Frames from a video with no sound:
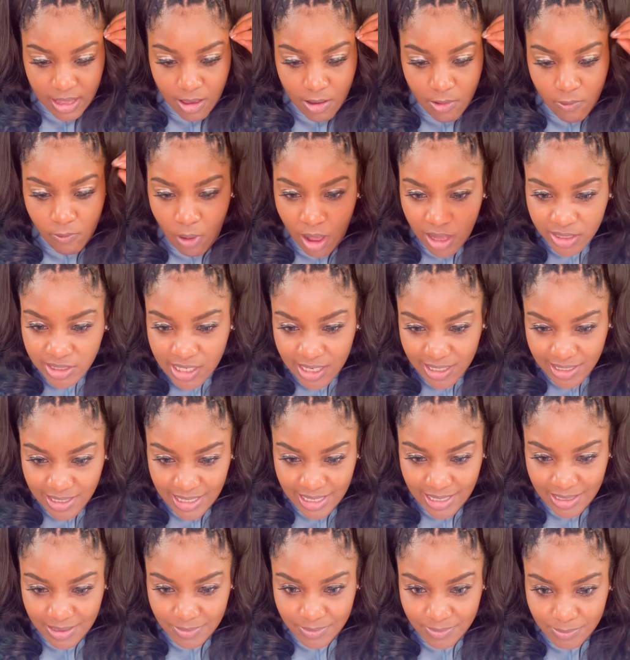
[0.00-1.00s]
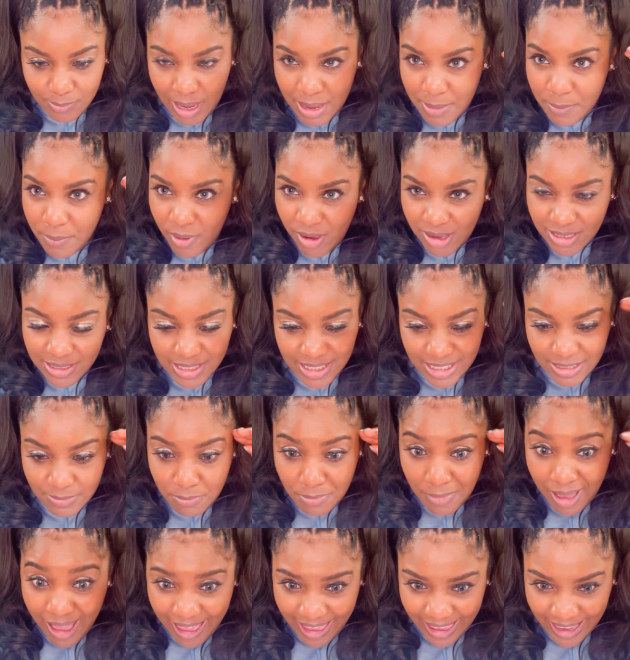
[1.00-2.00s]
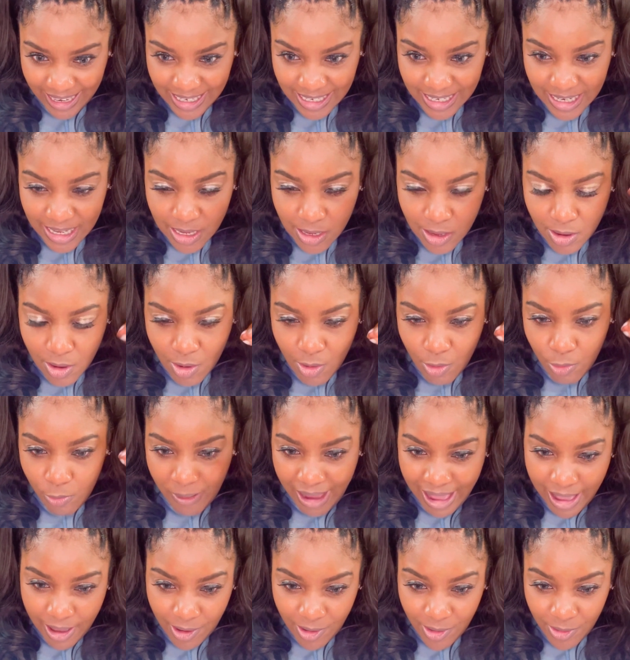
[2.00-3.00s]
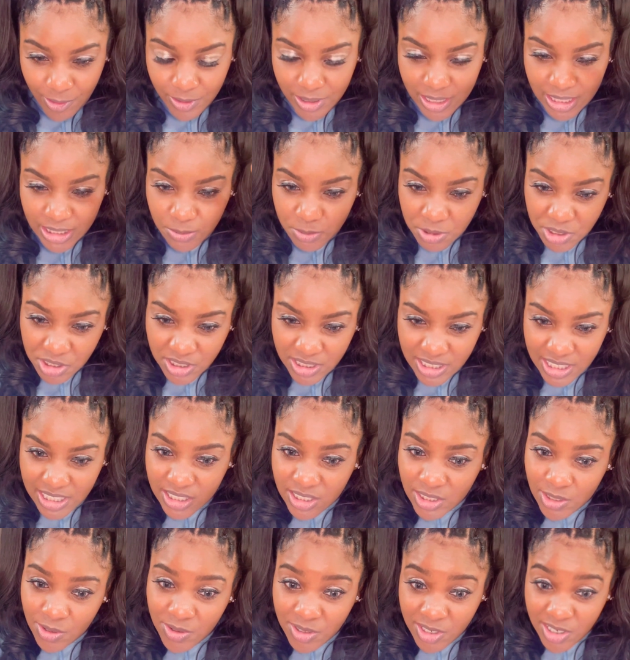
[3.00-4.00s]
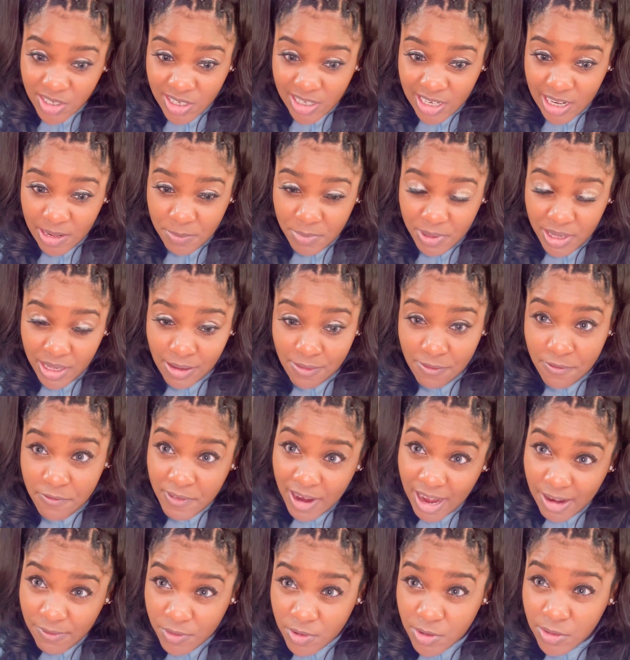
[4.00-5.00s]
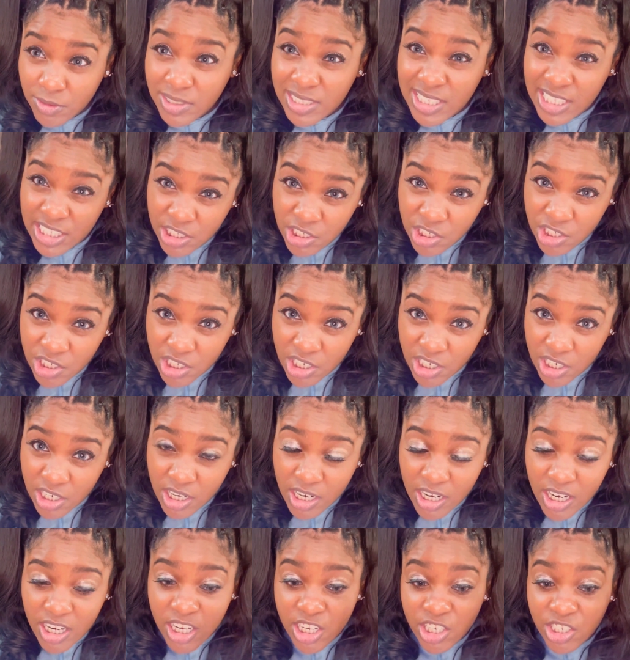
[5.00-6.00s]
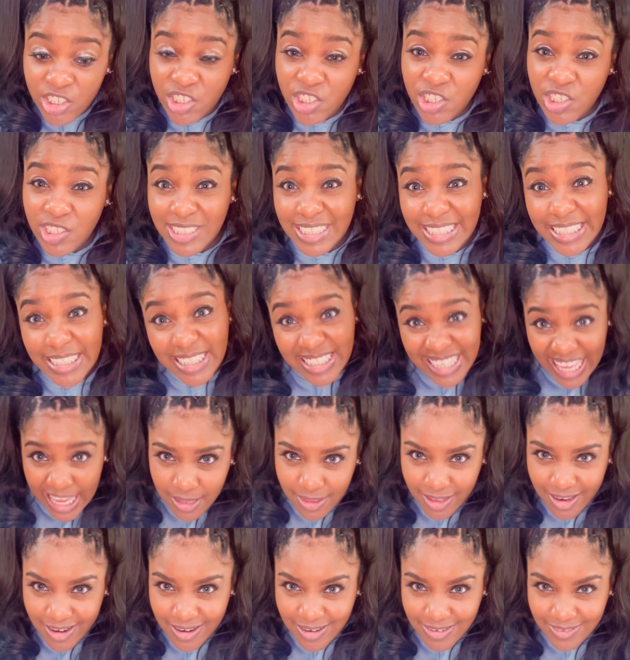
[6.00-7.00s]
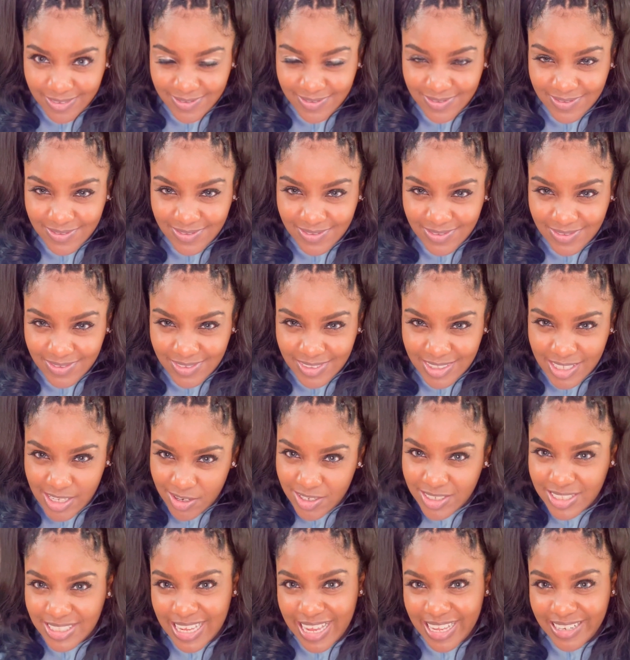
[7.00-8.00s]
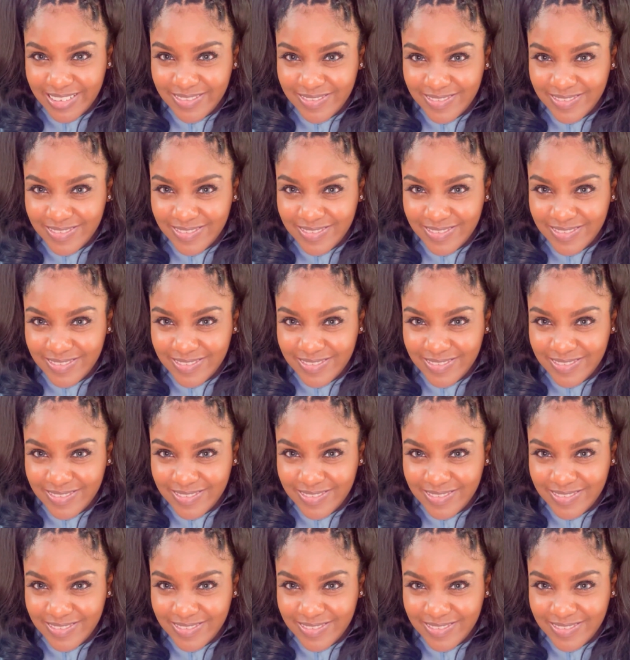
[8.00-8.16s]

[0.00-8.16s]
wajangni, in my boss's mind, wow, this person is so good at being a 5-year-old teacher, she should stay there. You understand?